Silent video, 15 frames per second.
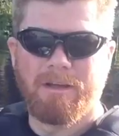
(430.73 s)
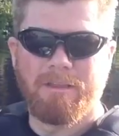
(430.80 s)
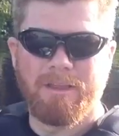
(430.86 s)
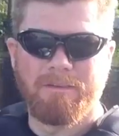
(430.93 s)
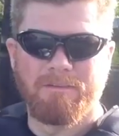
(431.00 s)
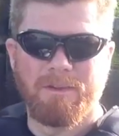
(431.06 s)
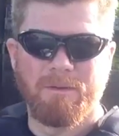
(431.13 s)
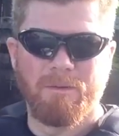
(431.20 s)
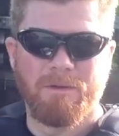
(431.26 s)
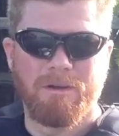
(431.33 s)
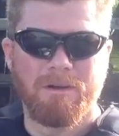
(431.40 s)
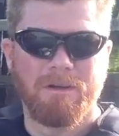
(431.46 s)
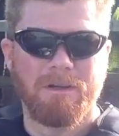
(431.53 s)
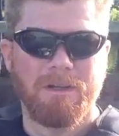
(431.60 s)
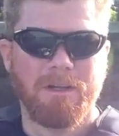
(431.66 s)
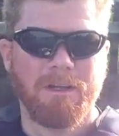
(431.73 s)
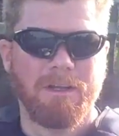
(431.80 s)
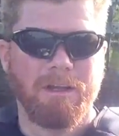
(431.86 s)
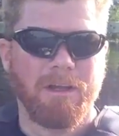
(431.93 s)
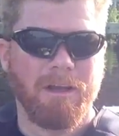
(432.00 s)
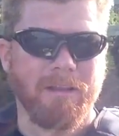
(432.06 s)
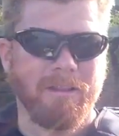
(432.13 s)
Thankfully, we're
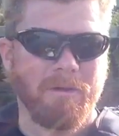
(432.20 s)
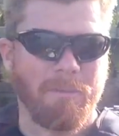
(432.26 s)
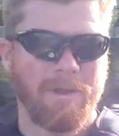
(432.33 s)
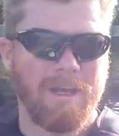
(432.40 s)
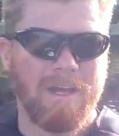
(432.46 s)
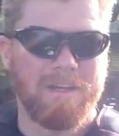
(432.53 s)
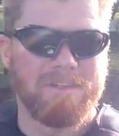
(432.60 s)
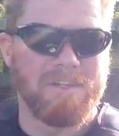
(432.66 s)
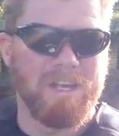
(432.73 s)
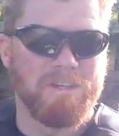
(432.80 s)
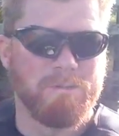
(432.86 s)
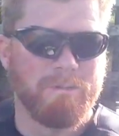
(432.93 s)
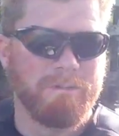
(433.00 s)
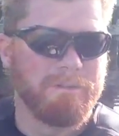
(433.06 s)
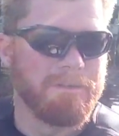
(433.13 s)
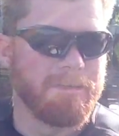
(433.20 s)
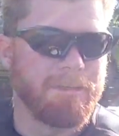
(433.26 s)
a little bit ahead of schedule.